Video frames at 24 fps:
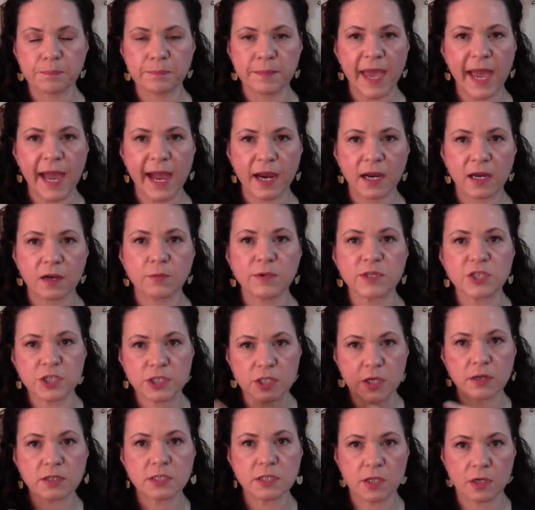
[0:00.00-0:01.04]
MAC, which
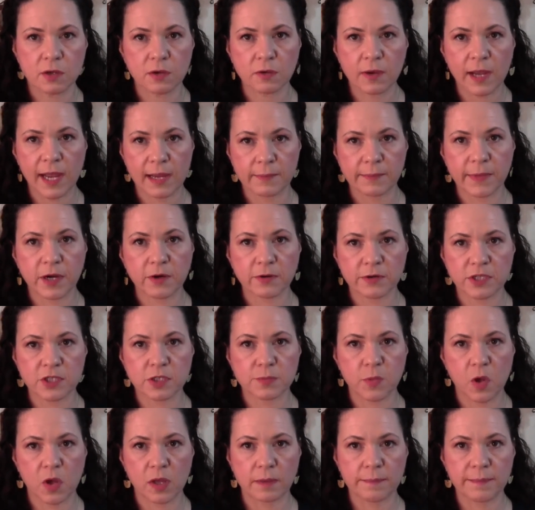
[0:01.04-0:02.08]
is also at
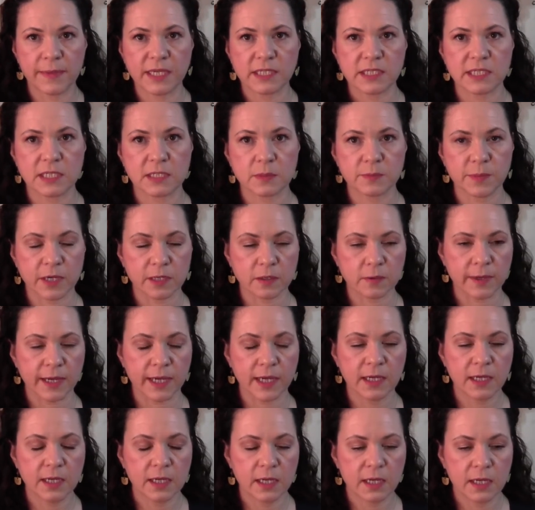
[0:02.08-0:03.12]
Micronesia Mall at Macy's, by the
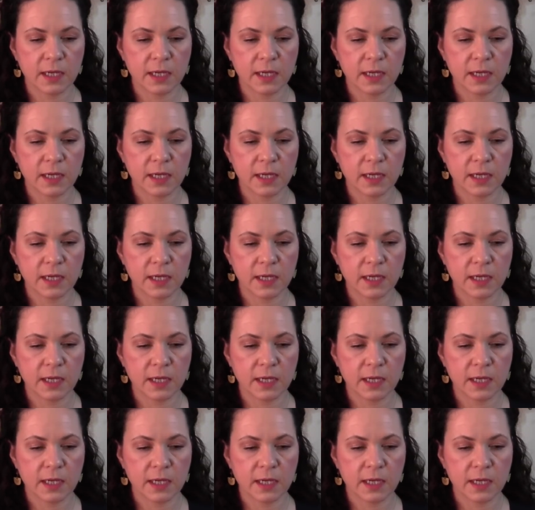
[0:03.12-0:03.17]
way,